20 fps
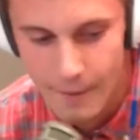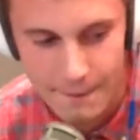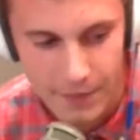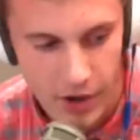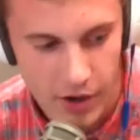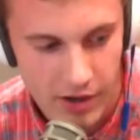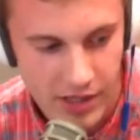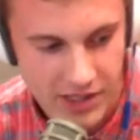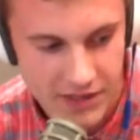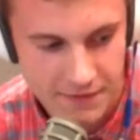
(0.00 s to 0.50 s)

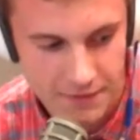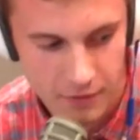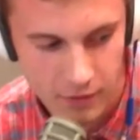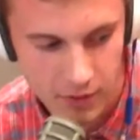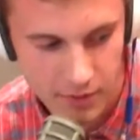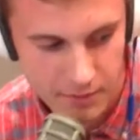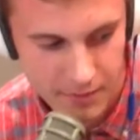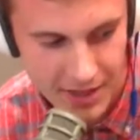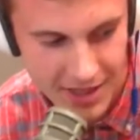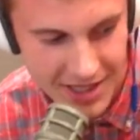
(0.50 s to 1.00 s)
Pause for
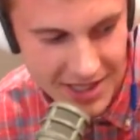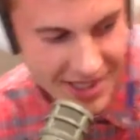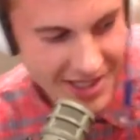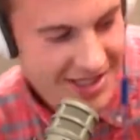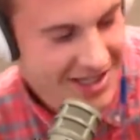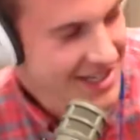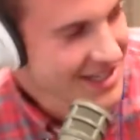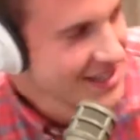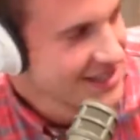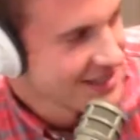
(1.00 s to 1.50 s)
a minute.
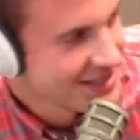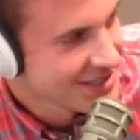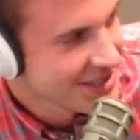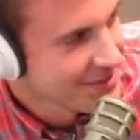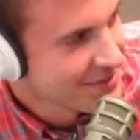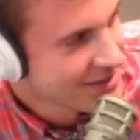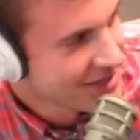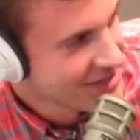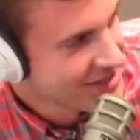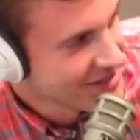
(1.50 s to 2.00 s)
There's
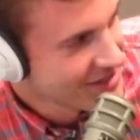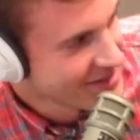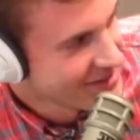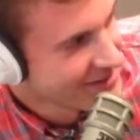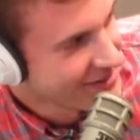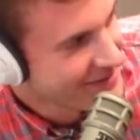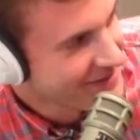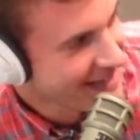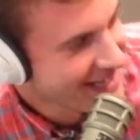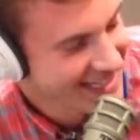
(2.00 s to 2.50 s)
something on your
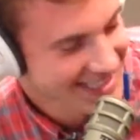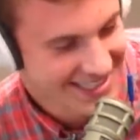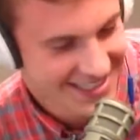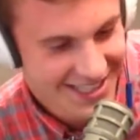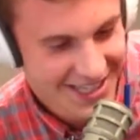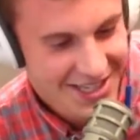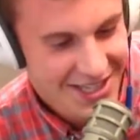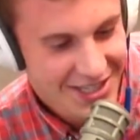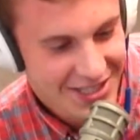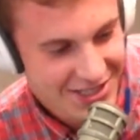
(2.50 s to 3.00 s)
face.
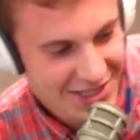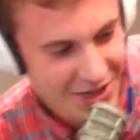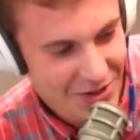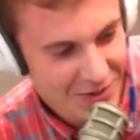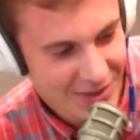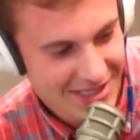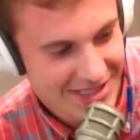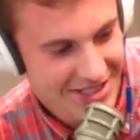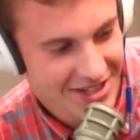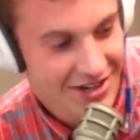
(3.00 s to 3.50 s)
Yo,
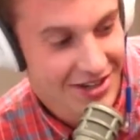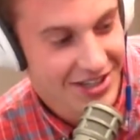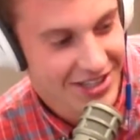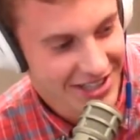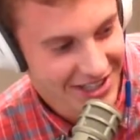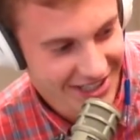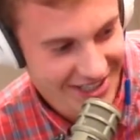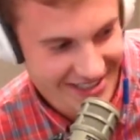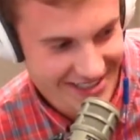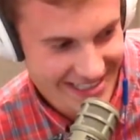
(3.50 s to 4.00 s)
it's called
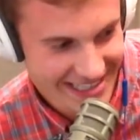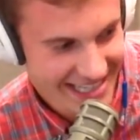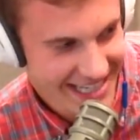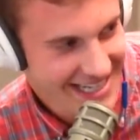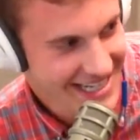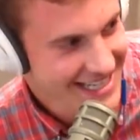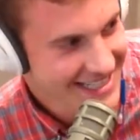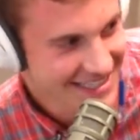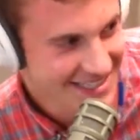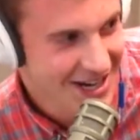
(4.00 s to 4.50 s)
ugly and
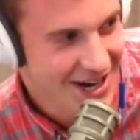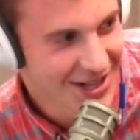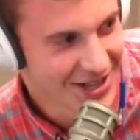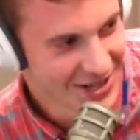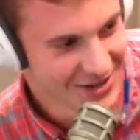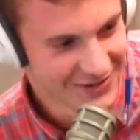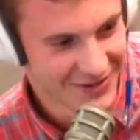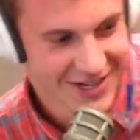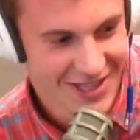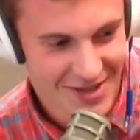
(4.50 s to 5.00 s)
it's all
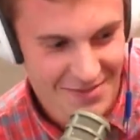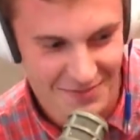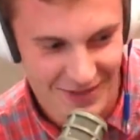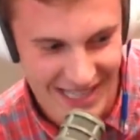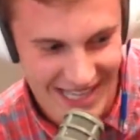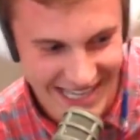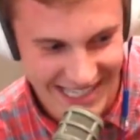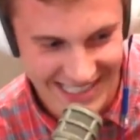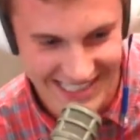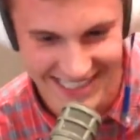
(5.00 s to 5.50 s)
over the
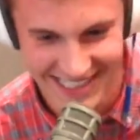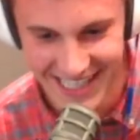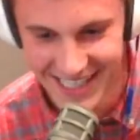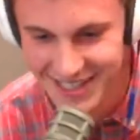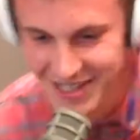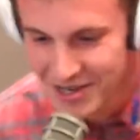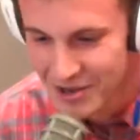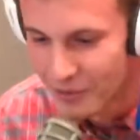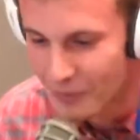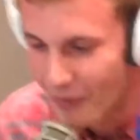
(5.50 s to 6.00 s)
place.
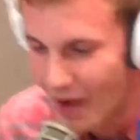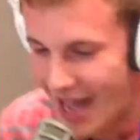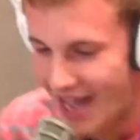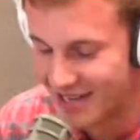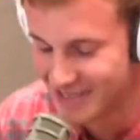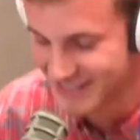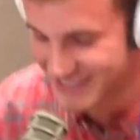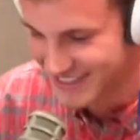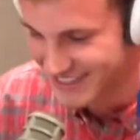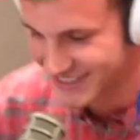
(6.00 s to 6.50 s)

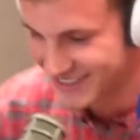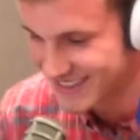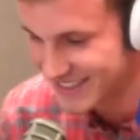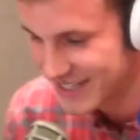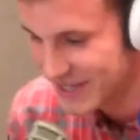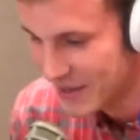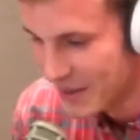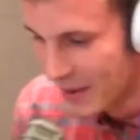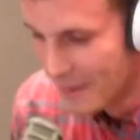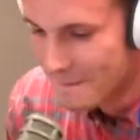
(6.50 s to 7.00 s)

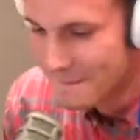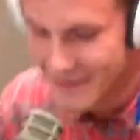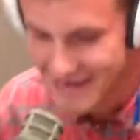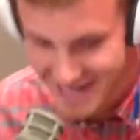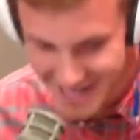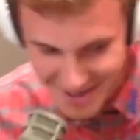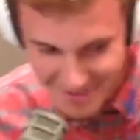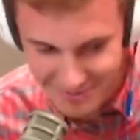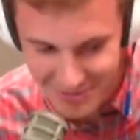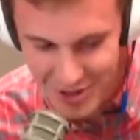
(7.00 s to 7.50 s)
Wowzers.
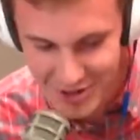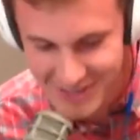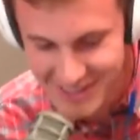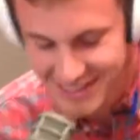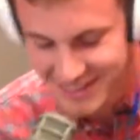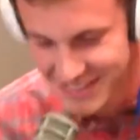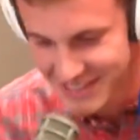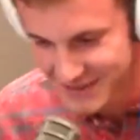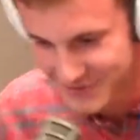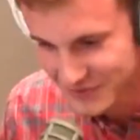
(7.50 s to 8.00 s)
Man, I'm
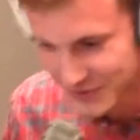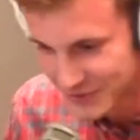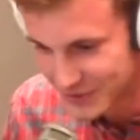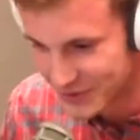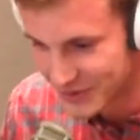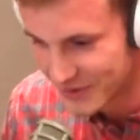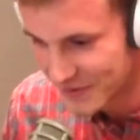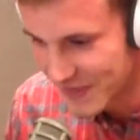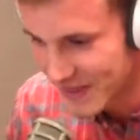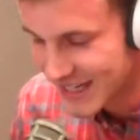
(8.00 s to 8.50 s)
roasting this
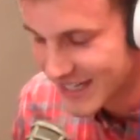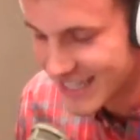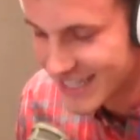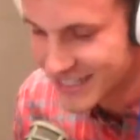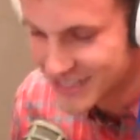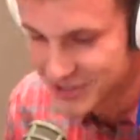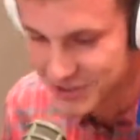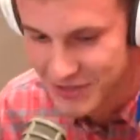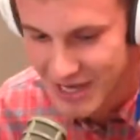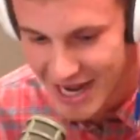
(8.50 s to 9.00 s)
fool.
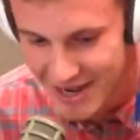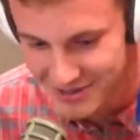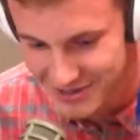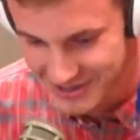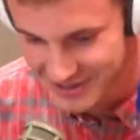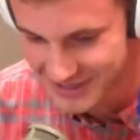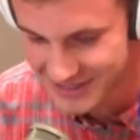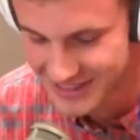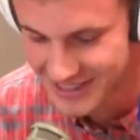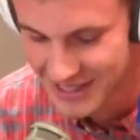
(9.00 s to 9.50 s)
His
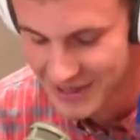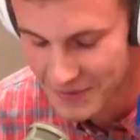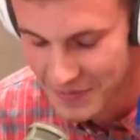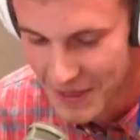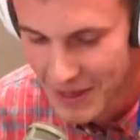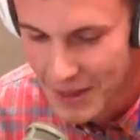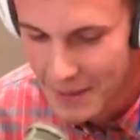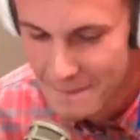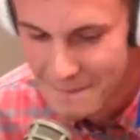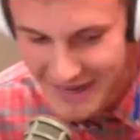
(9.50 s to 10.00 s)
trousers.
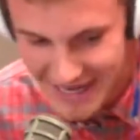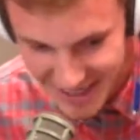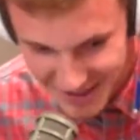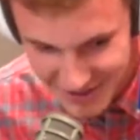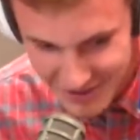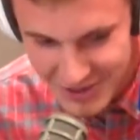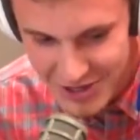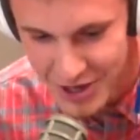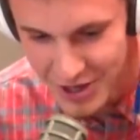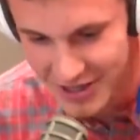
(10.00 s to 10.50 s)
Man,
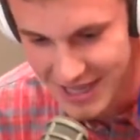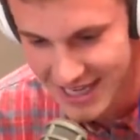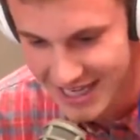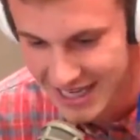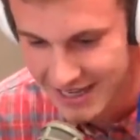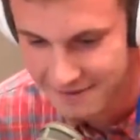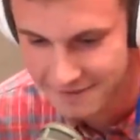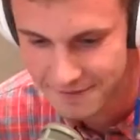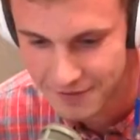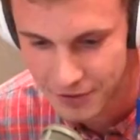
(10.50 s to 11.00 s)
you know they
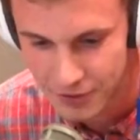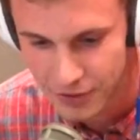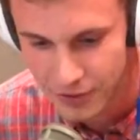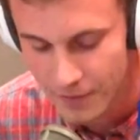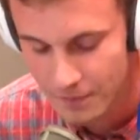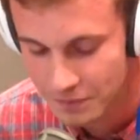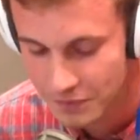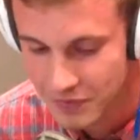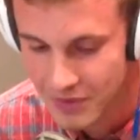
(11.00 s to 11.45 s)
ain't full.